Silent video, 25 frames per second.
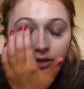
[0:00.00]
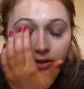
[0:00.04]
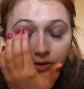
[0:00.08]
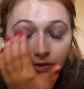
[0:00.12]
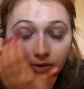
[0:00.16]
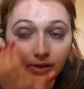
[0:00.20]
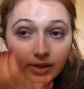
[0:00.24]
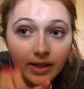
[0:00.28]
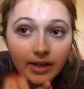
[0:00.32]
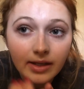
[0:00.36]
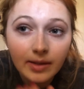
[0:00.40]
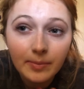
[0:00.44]

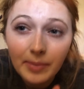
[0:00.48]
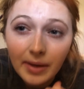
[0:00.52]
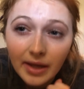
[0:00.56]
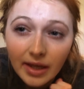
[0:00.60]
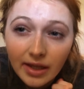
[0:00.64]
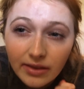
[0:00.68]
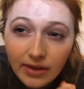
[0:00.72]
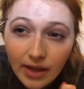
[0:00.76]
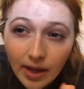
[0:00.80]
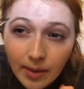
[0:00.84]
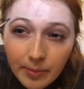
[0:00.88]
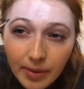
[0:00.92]
like a
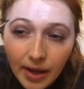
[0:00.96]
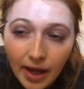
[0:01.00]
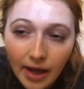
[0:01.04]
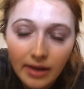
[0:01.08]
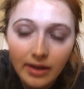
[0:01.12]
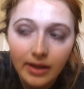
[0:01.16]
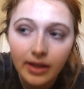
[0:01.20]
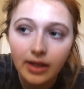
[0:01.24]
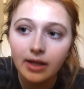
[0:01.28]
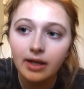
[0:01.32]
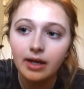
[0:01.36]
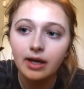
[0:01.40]
pan that
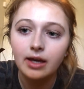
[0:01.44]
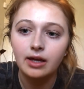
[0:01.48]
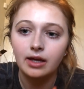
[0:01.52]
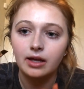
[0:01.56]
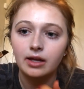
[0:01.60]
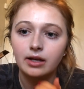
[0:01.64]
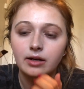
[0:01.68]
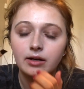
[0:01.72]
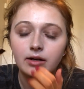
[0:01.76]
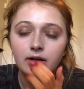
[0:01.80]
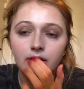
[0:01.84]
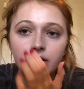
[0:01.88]
palette
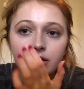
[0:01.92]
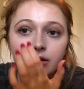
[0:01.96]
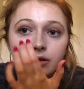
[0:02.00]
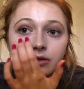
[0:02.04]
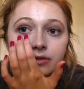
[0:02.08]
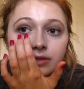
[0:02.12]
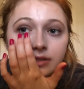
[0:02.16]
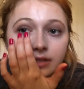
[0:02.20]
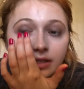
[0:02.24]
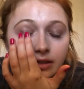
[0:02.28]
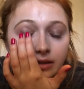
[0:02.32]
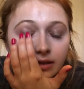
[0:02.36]
and
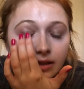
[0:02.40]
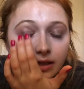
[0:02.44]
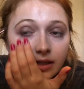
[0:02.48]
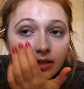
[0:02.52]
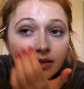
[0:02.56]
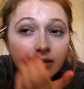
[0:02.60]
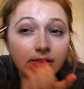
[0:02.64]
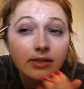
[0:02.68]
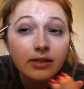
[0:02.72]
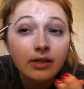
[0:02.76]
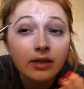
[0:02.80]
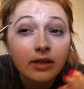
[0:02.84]
using
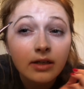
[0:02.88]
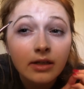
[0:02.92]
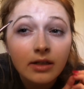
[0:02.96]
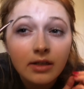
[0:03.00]
this.